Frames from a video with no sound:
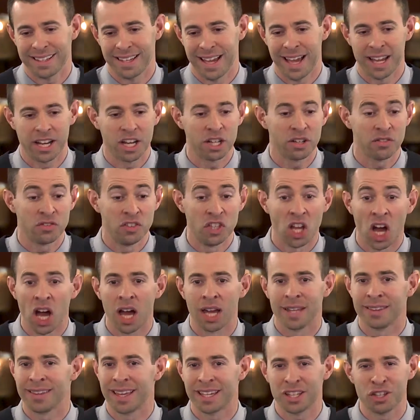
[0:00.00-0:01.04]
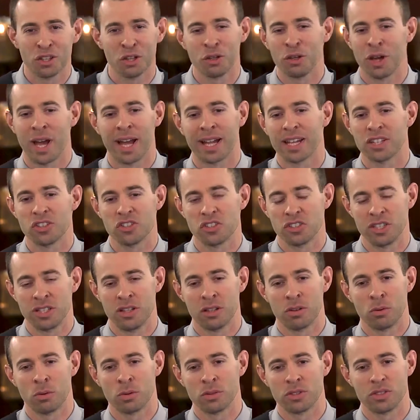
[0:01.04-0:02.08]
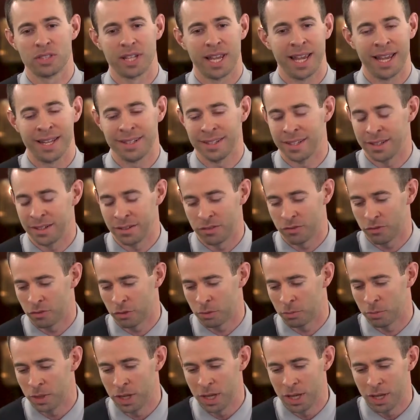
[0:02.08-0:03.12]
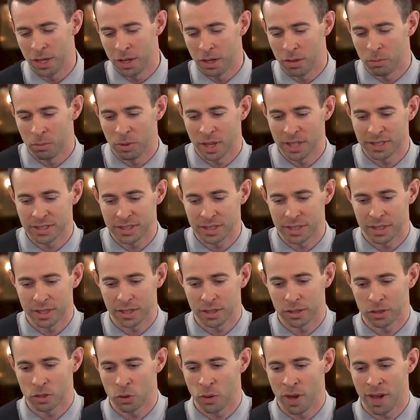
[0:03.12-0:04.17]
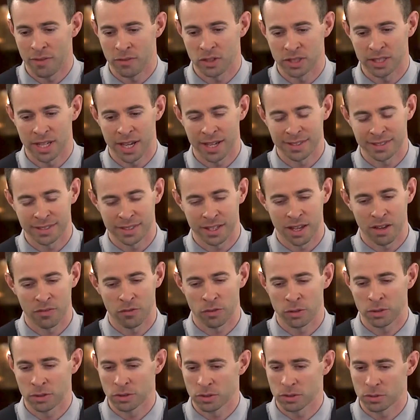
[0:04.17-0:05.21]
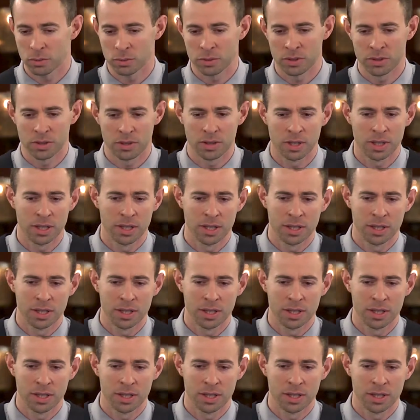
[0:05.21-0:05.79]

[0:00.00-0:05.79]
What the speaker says: I could have done. Like, you know, I could just see the Lord's hand in it, from blessing new advertising efforts with